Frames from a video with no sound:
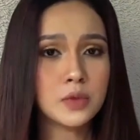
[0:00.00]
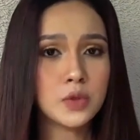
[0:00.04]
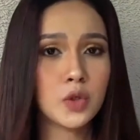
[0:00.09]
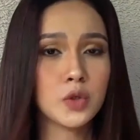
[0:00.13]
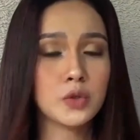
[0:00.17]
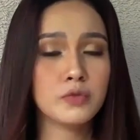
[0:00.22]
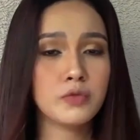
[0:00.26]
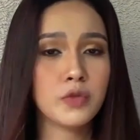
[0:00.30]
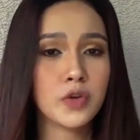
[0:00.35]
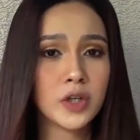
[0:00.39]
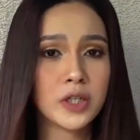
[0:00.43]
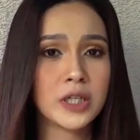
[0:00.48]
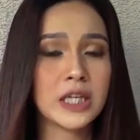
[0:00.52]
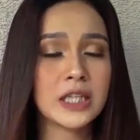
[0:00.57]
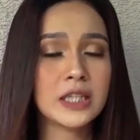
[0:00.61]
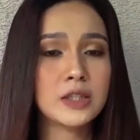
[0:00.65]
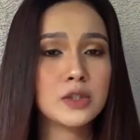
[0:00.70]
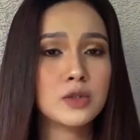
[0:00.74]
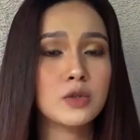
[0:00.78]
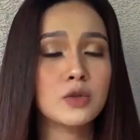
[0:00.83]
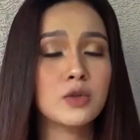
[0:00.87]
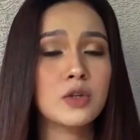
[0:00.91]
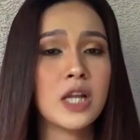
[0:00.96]
Don't forget
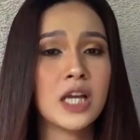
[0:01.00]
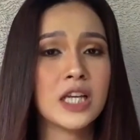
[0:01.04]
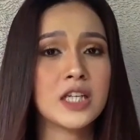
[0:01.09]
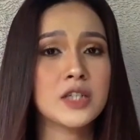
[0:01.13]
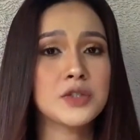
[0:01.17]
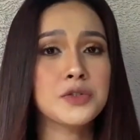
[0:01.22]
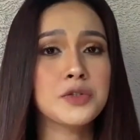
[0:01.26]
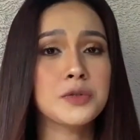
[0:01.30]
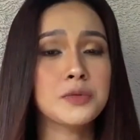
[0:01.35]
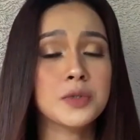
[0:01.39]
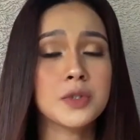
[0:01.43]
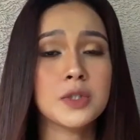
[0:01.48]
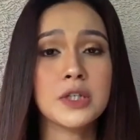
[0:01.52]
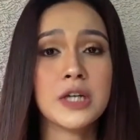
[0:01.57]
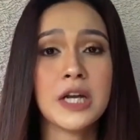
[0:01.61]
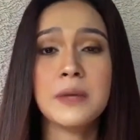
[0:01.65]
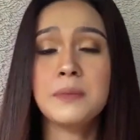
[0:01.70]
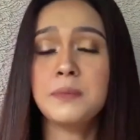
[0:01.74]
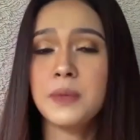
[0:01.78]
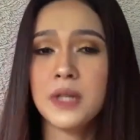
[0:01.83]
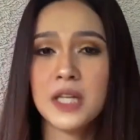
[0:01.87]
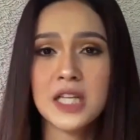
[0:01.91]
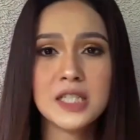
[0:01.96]
to like and
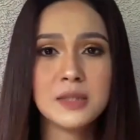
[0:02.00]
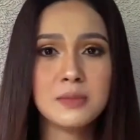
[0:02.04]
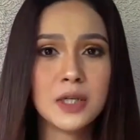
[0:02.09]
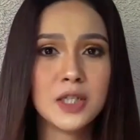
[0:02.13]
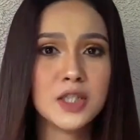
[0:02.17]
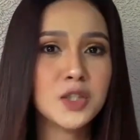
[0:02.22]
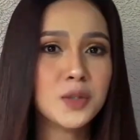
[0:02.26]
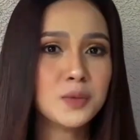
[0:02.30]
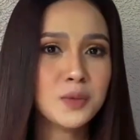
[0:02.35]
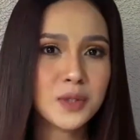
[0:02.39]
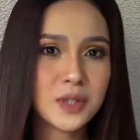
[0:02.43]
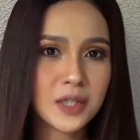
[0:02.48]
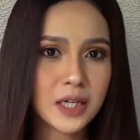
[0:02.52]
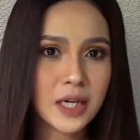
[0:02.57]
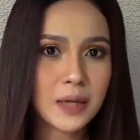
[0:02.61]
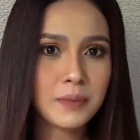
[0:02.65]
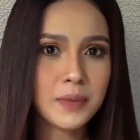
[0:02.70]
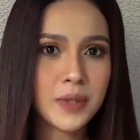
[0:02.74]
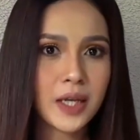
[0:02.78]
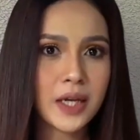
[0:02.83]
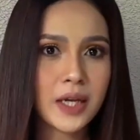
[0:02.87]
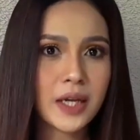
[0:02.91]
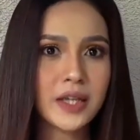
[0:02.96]
subscribe please.
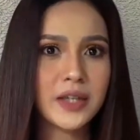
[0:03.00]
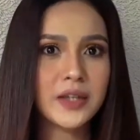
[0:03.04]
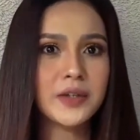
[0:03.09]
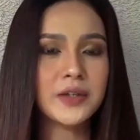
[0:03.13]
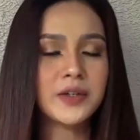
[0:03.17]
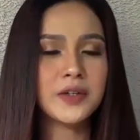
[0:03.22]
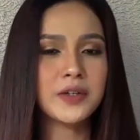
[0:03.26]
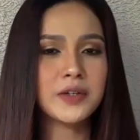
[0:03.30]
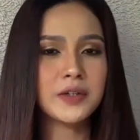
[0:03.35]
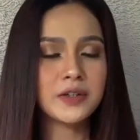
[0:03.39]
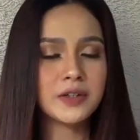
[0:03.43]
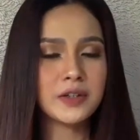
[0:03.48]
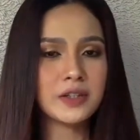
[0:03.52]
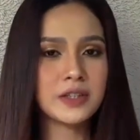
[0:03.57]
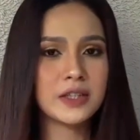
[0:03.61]
Mag-subscribe na kayo.